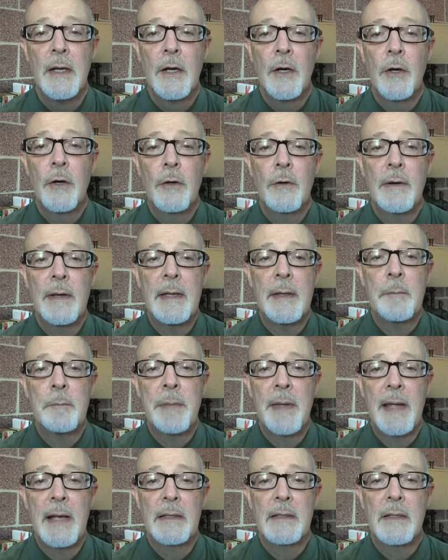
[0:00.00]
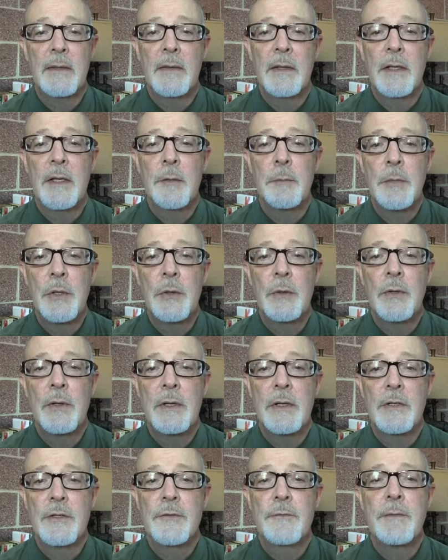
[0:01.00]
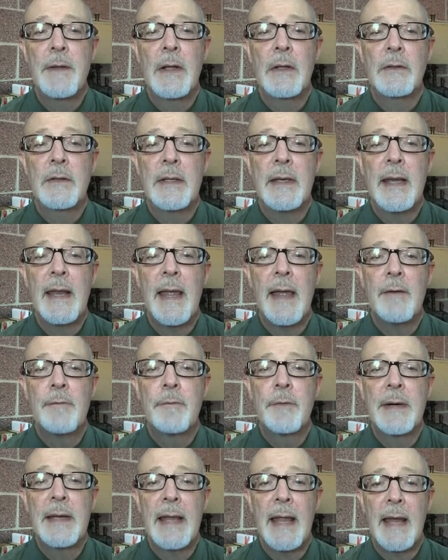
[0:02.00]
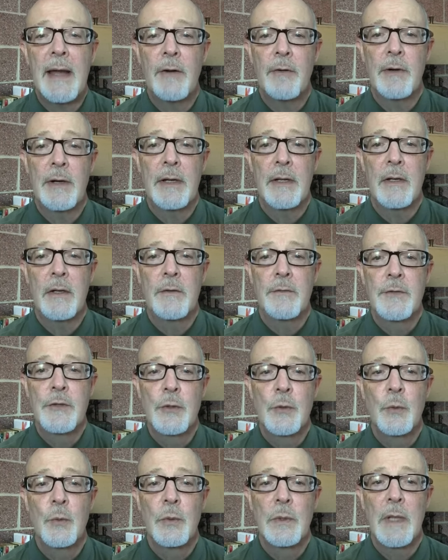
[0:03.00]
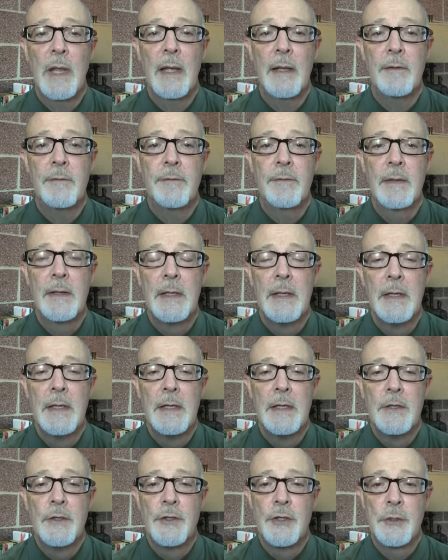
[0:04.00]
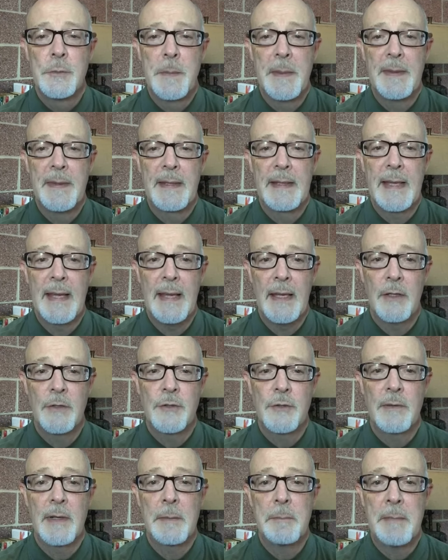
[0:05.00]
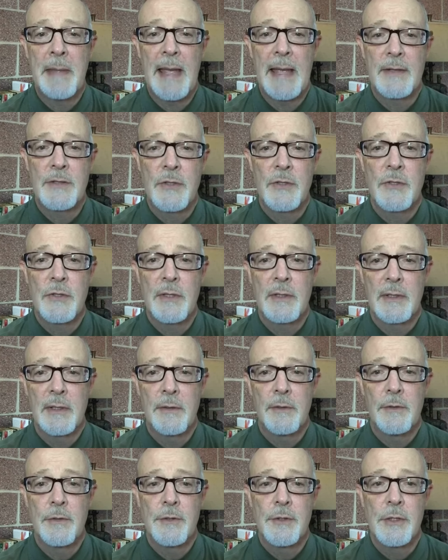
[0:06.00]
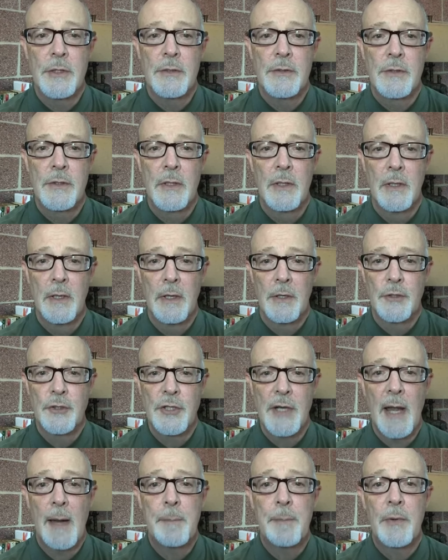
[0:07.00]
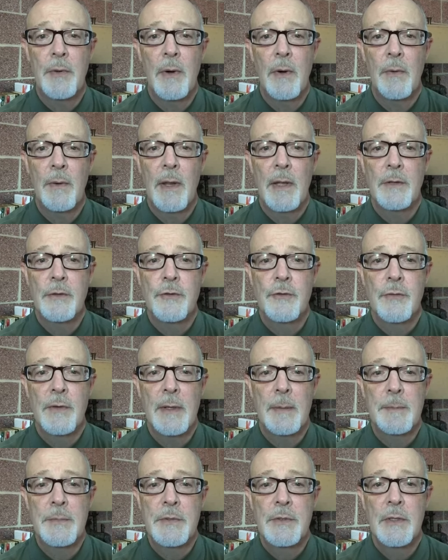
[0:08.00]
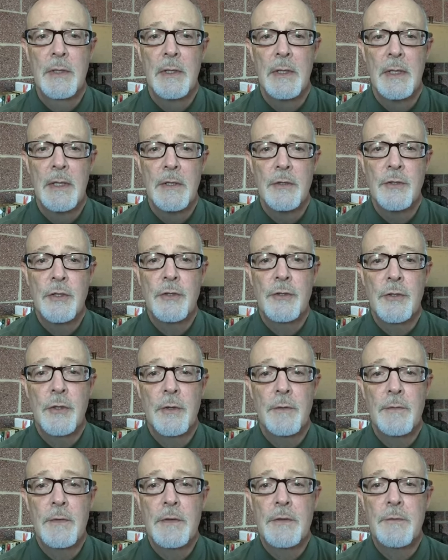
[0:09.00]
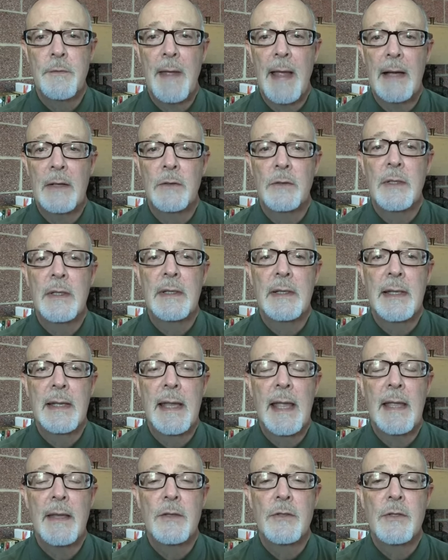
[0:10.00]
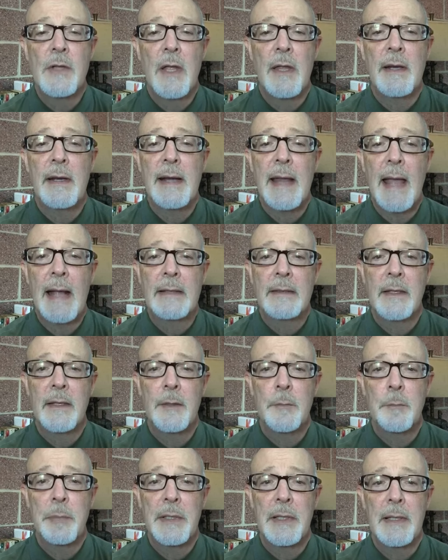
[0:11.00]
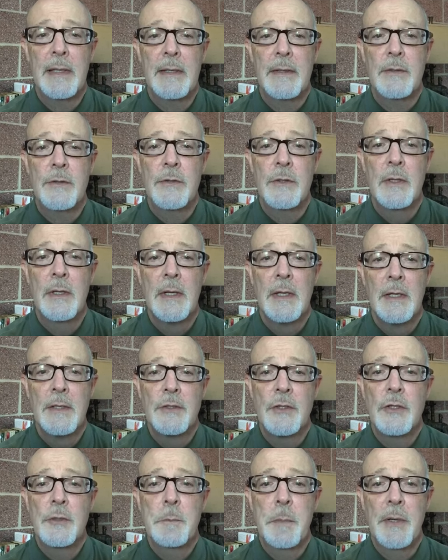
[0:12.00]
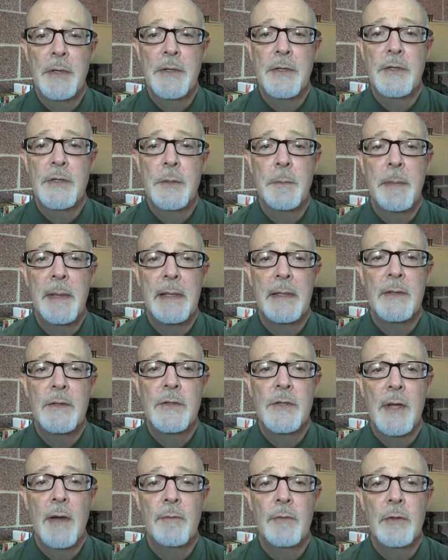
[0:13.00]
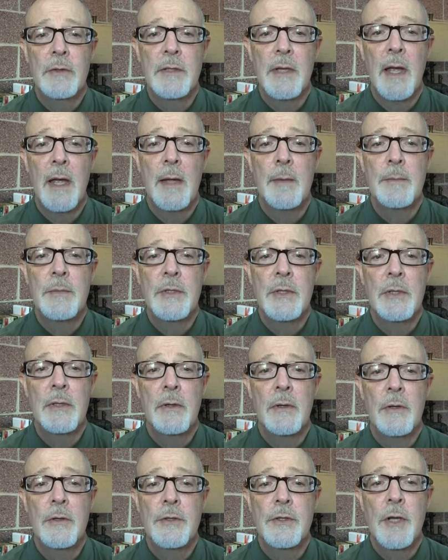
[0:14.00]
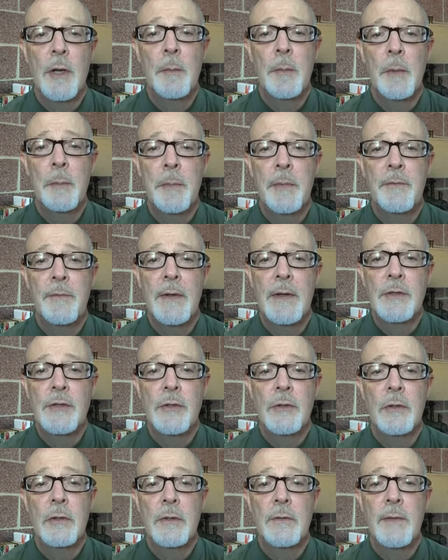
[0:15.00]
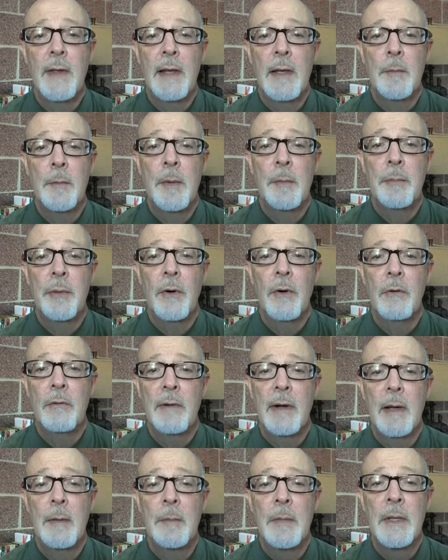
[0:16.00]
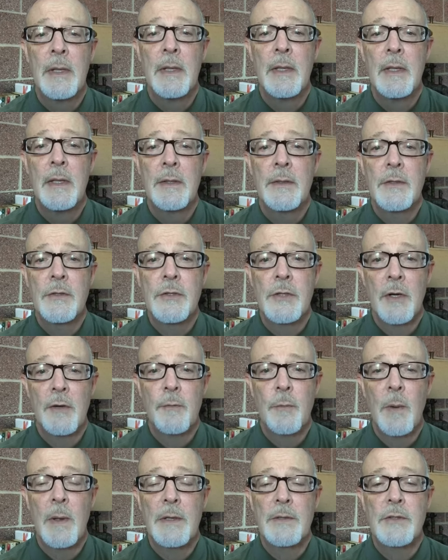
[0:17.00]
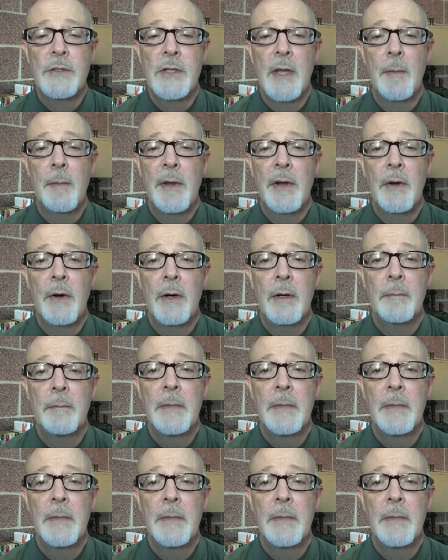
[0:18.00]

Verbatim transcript: Her impact on the community is felt in every area of school life. She's been the cantor at masses and liturgies, a chaperone on trips. She served as faculty liaison and acted in plays. She's participated several times in our summer professional development program, the Cerfroid Seminar.